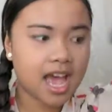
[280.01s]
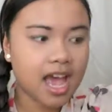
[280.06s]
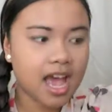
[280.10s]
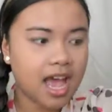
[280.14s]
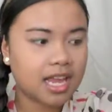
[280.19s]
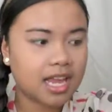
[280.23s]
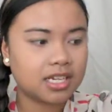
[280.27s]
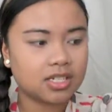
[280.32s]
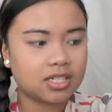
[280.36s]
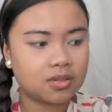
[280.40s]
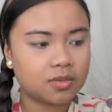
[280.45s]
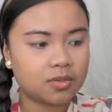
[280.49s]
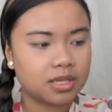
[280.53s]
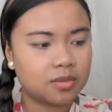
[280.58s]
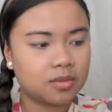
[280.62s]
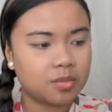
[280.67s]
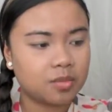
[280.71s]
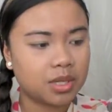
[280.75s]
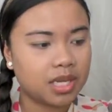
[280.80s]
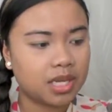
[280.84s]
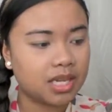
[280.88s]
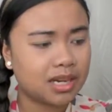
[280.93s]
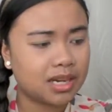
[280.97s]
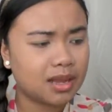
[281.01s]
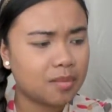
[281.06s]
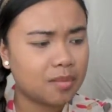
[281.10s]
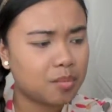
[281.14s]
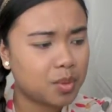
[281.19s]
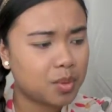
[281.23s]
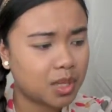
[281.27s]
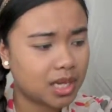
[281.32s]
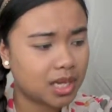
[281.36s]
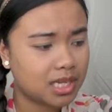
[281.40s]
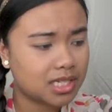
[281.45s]
that. I don't want to pick it
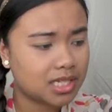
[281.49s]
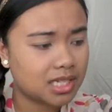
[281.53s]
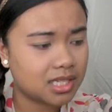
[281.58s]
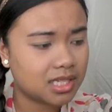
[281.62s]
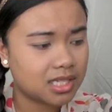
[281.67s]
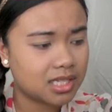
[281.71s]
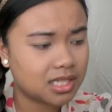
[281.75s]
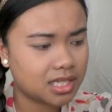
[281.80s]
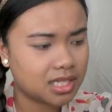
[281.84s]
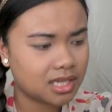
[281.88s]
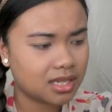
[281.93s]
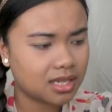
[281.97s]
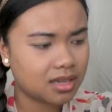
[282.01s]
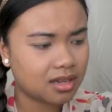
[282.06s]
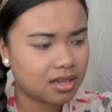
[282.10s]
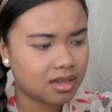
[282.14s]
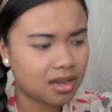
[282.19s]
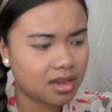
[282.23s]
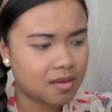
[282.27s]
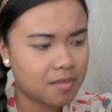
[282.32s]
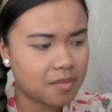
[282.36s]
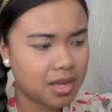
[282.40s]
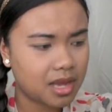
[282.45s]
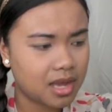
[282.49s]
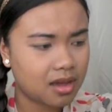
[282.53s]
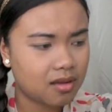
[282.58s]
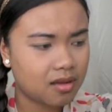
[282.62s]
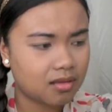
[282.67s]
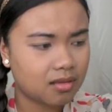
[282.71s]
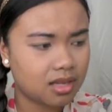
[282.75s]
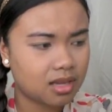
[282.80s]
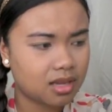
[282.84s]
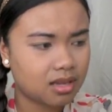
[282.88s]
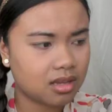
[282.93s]
up because it's like coming
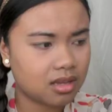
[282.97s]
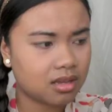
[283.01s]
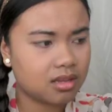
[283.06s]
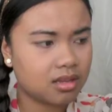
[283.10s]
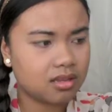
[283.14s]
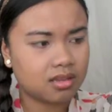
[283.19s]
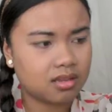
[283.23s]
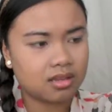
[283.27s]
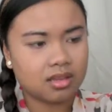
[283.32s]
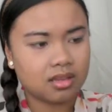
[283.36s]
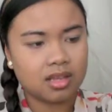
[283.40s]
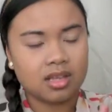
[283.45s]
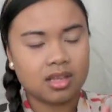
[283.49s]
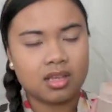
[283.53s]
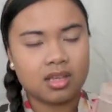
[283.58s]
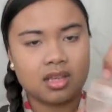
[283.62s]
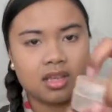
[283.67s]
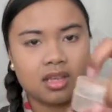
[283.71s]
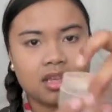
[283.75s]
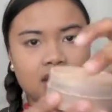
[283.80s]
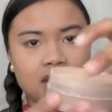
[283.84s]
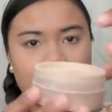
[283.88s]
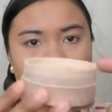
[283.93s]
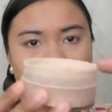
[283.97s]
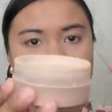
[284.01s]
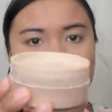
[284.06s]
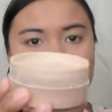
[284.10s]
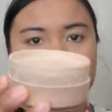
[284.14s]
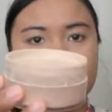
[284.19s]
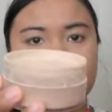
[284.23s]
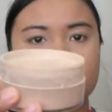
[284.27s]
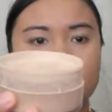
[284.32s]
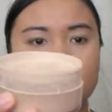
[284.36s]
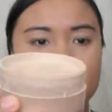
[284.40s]
out like... I
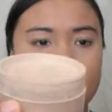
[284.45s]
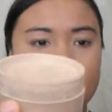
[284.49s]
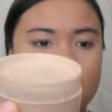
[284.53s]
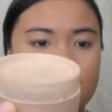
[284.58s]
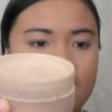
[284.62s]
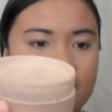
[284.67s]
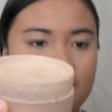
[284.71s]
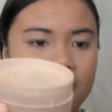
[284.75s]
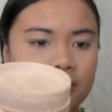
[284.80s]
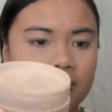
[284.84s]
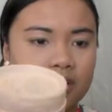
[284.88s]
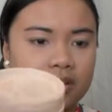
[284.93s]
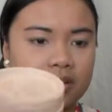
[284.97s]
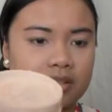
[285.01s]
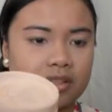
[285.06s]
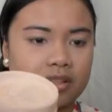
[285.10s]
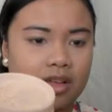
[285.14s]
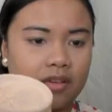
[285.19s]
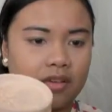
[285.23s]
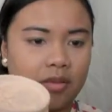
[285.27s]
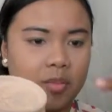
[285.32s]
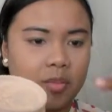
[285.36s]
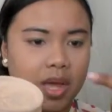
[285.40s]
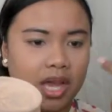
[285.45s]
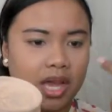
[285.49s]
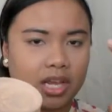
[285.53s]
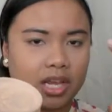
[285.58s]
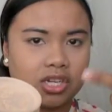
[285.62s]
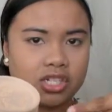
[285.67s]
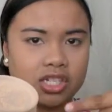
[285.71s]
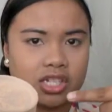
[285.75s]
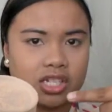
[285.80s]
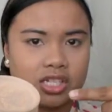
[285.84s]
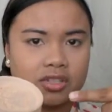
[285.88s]
really don't like how the
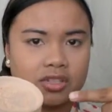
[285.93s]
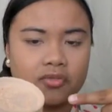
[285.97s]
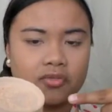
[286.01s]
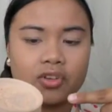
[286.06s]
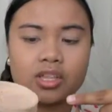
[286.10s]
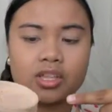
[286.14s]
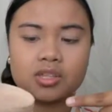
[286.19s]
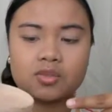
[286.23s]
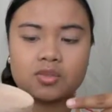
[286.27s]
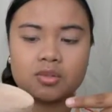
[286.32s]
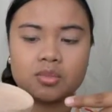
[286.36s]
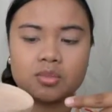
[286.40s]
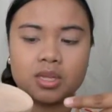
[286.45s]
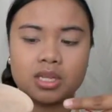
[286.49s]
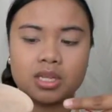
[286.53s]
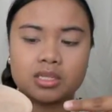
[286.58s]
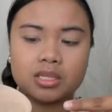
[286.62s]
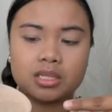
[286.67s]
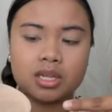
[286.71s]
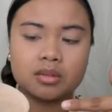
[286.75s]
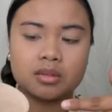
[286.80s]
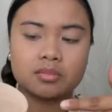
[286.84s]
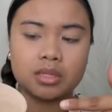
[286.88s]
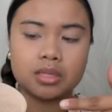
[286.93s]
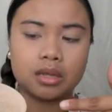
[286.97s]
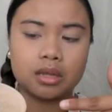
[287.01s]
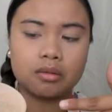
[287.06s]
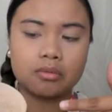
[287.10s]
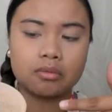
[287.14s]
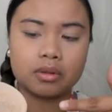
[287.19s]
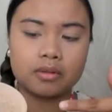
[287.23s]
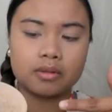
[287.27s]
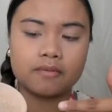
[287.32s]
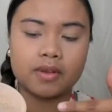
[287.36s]
packaging is for this one because it comes
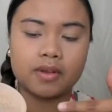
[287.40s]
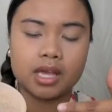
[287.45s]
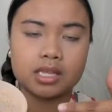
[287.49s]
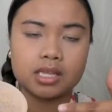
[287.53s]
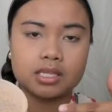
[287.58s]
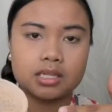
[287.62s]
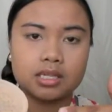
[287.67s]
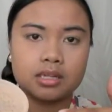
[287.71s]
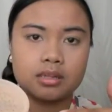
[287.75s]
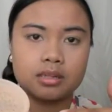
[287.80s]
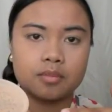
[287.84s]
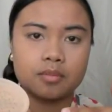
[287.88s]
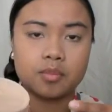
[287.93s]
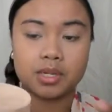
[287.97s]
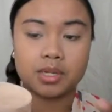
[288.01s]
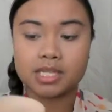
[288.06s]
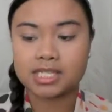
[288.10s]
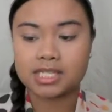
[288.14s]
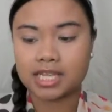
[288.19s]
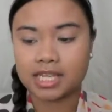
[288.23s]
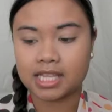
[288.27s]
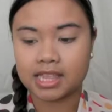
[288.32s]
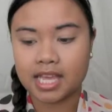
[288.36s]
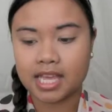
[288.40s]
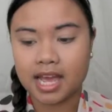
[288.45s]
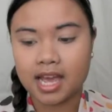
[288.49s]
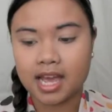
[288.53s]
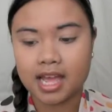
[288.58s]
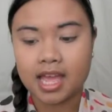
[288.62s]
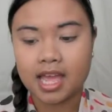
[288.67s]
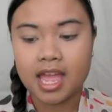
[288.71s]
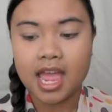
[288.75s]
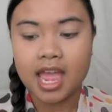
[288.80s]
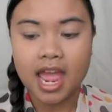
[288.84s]
out really fast. But it's like
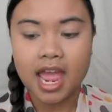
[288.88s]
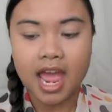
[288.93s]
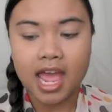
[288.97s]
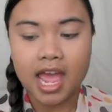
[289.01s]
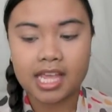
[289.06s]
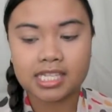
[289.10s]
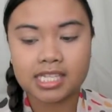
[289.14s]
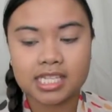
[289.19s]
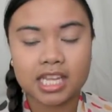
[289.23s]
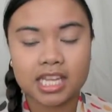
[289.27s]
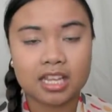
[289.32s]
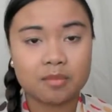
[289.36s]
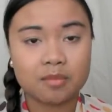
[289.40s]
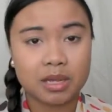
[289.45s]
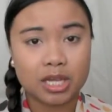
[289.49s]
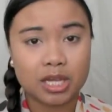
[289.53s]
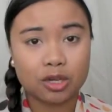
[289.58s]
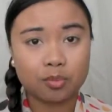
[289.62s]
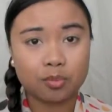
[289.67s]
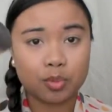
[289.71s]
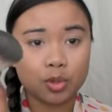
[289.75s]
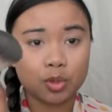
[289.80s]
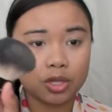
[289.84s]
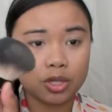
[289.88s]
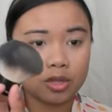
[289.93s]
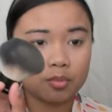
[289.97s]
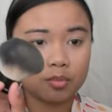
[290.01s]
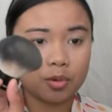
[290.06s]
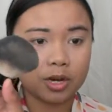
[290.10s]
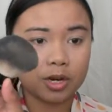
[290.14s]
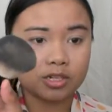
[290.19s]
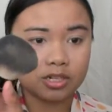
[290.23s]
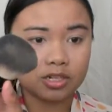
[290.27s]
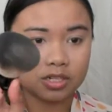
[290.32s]
that. I take my
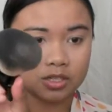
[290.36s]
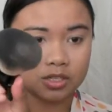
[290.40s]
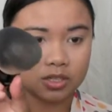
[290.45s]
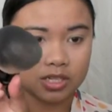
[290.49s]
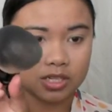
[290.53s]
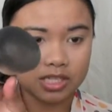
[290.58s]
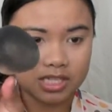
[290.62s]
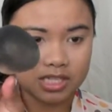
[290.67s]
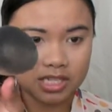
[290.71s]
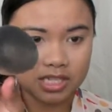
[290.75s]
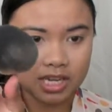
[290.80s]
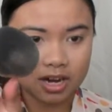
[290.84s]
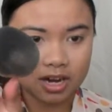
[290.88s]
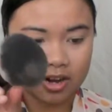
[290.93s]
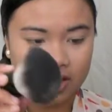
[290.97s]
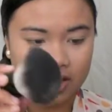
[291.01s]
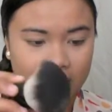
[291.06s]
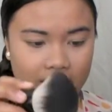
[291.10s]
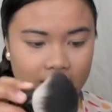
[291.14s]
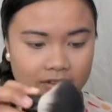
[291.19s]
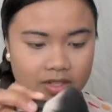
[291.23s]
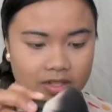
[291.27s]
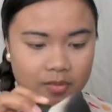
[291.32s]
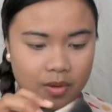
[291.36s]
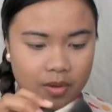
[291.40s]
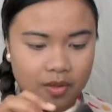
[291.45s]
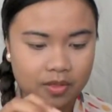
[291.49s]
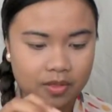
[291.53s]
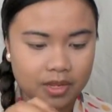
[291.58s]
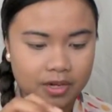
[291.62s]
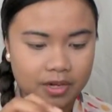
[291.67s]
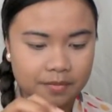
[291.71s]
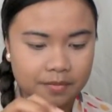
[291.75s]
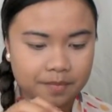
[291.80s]
kabuki brush, as you can see, I already have some
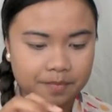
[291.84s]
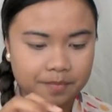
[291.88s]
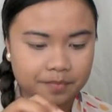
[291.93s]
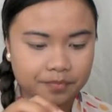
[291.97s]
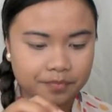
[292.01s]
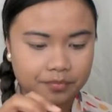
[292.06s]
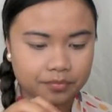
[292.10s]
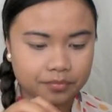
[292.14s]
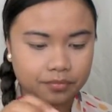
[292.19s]
on there.